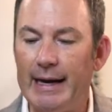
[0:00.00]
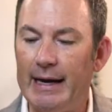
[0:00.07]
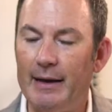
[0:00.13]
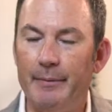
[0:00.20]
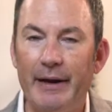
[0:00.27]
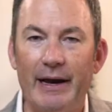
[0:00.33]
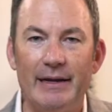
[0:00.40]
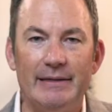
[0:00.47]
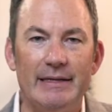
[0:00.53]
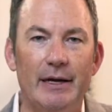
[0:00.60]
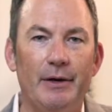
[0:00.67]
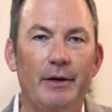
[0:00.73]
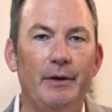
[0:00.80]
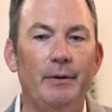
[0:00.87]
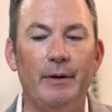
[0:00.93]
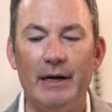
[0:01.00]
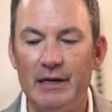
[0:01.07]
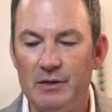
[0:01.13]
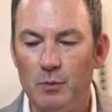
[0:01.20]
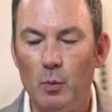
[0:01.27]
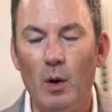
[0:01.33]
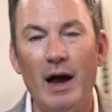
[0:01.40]
And I've got to tell you,
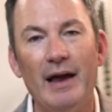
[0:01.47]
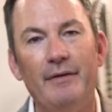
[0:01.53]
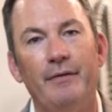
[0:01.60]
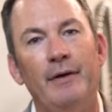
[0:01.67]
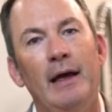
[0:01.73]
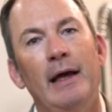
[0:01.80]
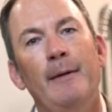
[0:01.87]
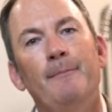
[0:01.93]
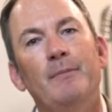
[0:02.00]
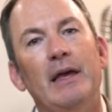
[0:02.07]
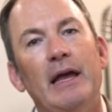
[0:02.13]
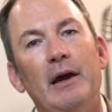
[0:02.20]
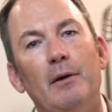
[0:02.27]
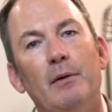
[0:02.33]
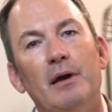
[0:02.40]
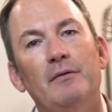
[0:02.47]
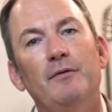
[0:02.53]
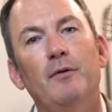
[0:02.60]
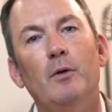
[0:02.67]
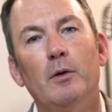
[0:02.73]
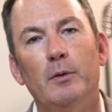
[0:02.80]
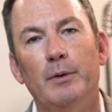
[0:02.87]
his wife carried
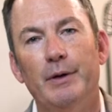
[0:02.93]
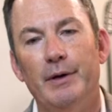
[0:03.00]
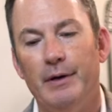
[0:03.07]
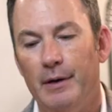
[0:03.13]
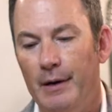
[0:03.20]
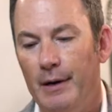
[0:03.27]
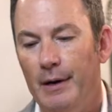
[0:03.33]
forward